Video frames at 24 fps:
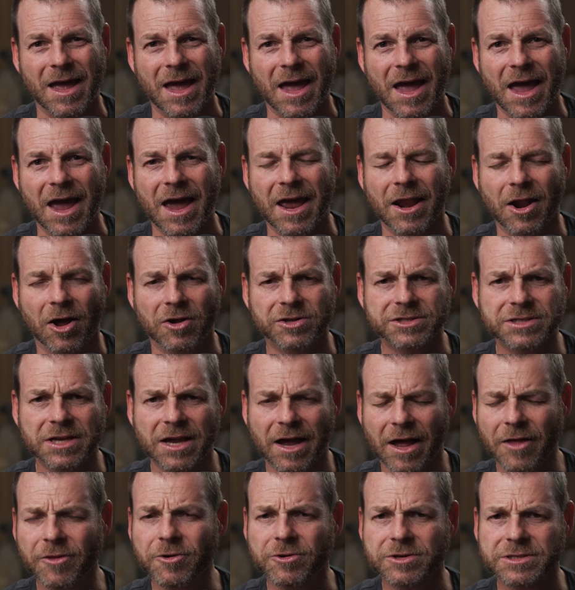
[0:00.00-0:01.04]
And I'll see
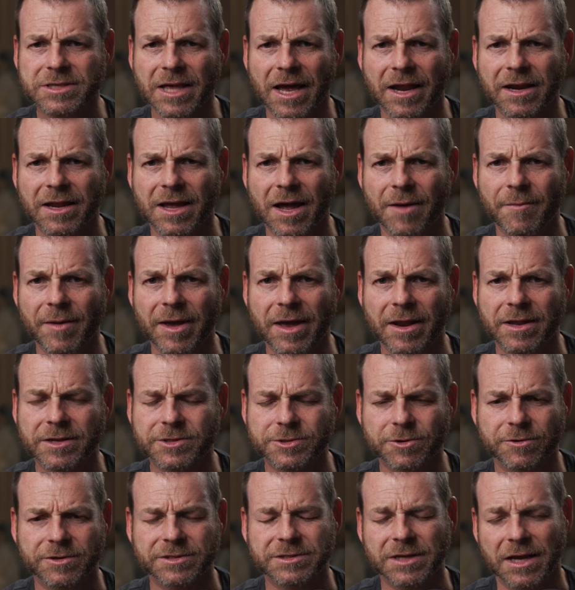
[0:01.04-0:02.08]
others then come in and
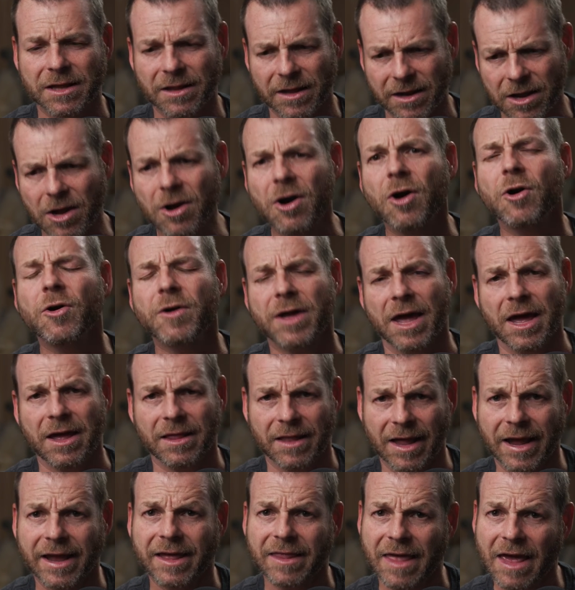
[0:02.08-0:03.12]
sort of say like, oh, okay,
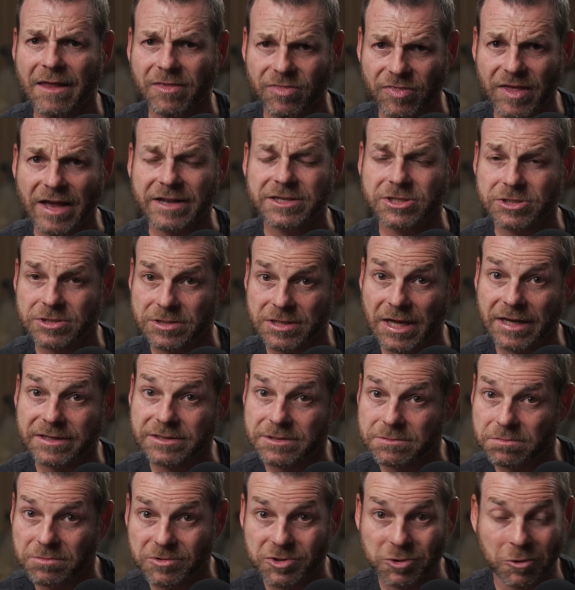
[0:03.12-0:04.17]
like
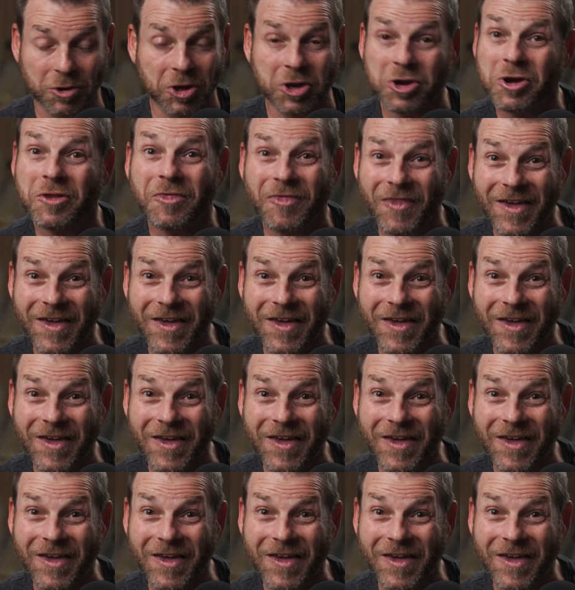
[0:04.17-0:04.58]
that's sort of good